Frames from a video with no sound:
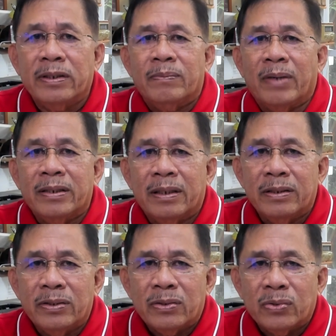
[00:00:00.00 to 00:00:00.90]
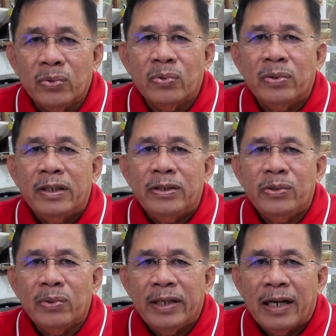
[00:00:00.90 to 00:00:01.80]
by the two
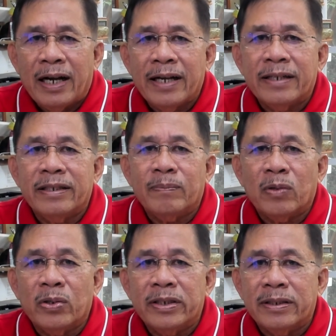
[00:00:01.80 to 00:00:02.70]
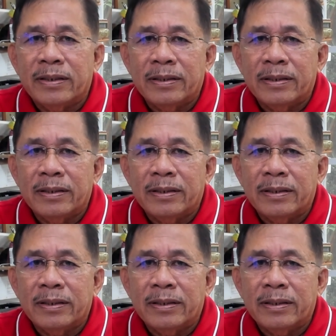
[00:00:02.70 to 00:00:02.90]
newly hired employees